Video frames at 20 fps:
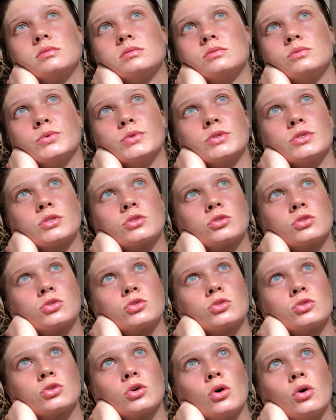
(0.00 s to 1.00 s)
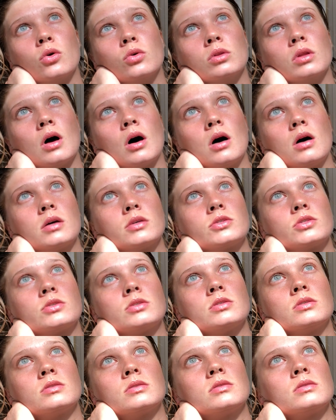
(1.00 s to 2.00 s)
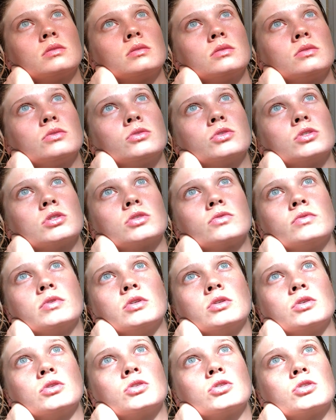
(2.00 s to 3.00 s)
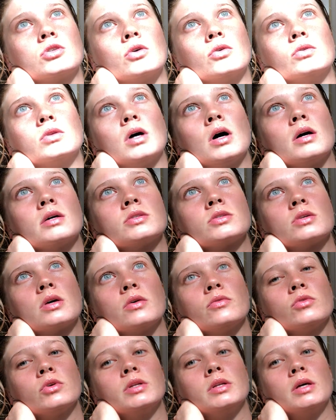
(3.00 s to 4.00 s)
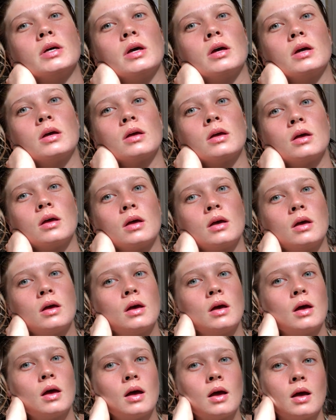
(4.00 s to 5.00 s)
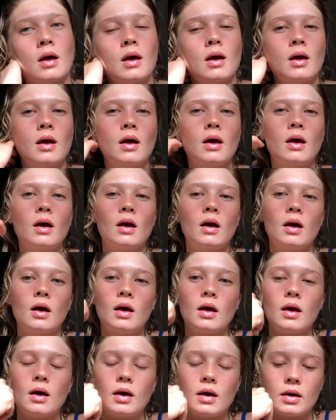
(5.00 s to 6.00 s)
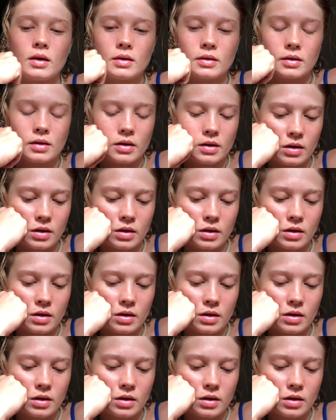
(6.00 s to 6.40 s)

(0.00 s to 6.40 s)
was so lost, just feeling so lost every day. And